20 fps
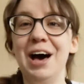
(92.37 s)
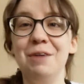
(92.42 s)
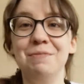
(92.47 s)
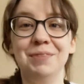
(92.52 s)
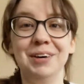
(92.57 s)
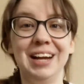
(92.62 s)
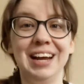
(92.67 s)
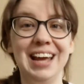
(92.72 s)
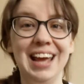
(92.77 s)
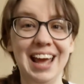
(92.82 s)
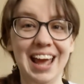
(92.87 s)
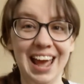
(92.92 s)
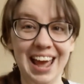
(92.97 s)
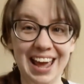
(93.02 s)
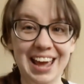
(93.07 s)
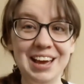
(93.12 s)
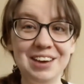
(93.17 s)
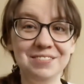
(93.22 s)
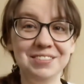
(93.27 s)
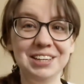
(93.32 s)
But I
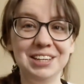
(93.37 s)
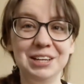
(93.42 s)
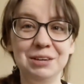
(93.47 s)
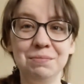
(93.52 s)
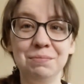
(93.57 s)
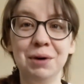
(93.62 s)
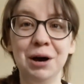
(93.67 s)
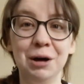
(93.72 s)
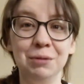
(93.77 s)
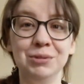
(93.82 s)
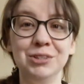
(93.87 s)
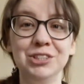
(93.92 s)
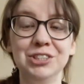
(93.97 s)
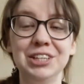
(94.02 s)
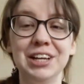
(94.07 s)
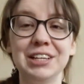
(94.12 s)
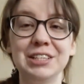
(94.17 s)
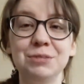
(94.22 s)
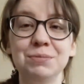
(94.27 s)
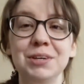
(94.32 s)
am getting published
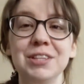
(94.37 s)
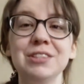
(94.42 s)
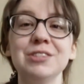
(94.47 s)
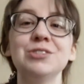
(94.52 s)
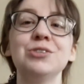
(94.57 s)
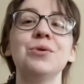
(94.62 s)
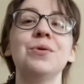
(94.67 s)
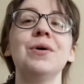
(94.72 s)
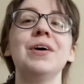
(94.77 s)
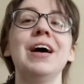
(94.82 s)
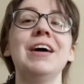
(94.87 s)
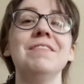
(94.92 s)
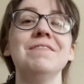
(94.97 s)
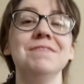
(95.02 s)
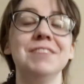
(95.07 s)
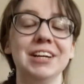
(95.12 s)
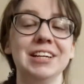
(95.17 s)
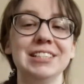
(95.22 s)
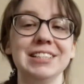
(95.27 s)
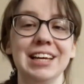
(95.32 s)
next month, so I'm
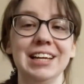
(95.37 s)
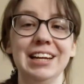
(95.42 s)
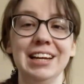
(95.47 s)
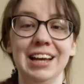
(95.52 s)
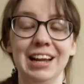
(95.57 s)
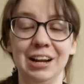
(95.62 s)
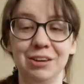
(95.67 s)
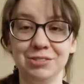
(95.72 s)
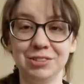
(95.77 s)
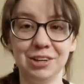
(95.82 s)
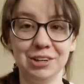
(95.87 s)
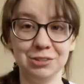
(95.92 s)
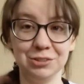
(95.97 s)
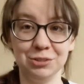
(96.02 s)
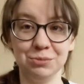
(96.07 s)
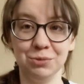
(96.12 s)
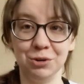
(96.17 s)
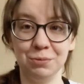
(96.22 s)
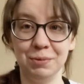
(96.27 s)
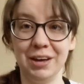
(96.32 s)
very excited, and I'll talk
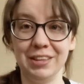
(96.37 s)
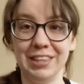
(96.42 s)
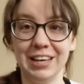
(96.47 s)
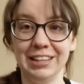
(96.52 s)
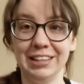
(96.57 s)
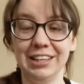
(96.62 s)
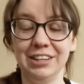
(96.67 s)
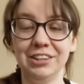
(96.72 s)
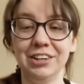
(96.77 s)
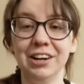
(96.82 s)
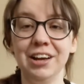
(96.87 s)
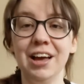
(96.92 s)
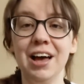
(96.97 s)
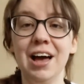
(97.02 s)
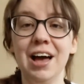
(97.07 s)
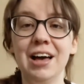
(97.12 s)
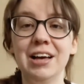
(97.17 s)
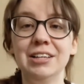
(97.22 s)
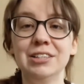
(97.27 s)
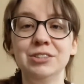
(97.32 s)
some more about that later.
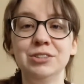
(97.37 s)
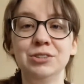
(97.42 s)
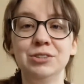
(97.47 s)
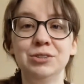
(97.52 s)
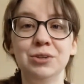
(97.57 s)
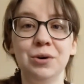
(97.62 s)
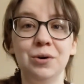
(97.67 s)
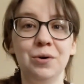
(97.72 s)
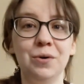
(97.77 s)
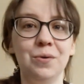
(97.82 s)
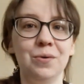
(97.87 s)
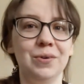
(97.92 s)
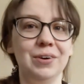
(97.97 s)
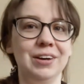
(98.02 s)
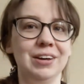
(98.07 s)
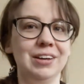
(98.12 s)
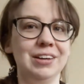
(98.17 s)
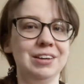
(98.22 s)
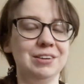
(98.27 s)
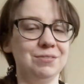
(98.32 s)
So
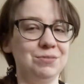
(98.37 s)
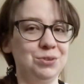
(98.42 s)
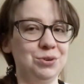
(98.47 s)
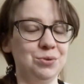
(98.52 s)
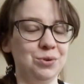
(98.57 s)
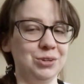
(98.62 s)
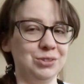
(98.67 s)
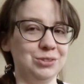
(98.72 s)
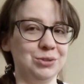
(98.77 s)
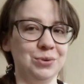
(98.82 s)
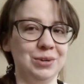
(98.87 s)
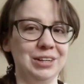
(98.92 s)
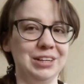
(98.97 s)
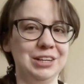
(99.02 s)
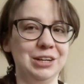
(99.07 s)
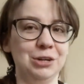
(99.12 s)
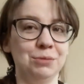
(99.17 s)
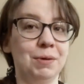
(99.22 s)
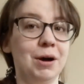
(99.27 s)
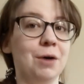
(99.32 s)
if you also want to
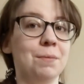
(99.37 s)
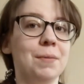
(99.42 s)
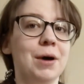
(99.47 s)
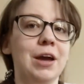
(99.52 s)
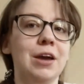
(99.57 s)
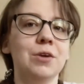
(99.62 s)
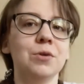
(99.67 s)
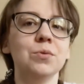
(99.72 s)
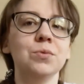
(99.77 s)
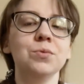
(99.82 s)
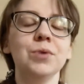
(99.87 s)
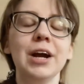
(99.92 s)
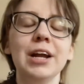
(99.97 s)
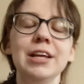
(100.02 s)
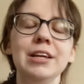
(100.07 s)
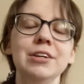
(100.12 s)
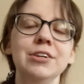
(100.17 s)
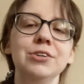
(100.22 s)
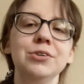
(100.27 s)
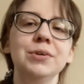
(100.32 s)
hear about my
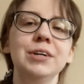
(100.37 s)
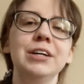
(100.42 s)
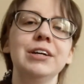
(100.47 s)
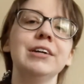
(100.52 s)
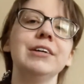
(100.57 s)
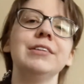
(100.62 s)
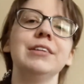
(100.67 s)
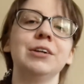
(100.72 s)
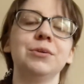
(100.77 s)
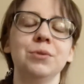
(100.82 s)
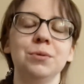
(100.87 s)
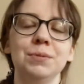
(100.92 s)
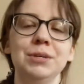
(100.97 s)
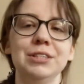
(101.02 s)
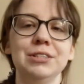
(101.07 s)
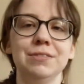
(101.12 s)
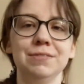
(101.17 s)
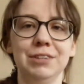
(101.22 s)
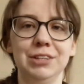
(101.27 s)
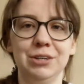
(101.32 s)
writing career, there will be
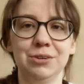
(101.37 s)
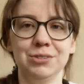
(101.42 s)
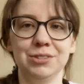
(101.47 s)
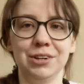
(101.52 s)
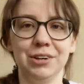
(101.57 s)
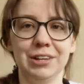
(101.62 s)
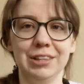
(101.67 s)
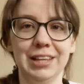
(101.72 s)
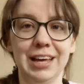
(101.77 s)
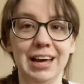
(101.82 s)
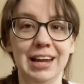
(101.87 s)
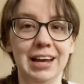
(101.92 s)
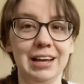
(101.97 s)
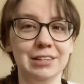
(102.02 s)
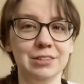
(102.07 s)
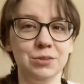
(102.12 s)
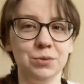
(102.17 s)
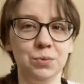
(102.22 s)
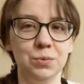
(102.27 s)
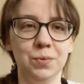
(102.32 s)
some videos on that
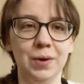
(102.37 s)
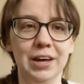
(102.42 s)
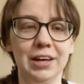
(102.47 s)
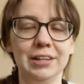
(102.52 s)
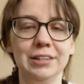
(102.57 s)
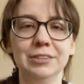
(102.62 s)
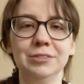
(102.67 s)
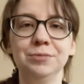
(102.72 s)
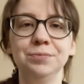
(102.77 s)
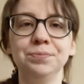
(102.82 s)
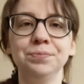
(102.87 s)
as well.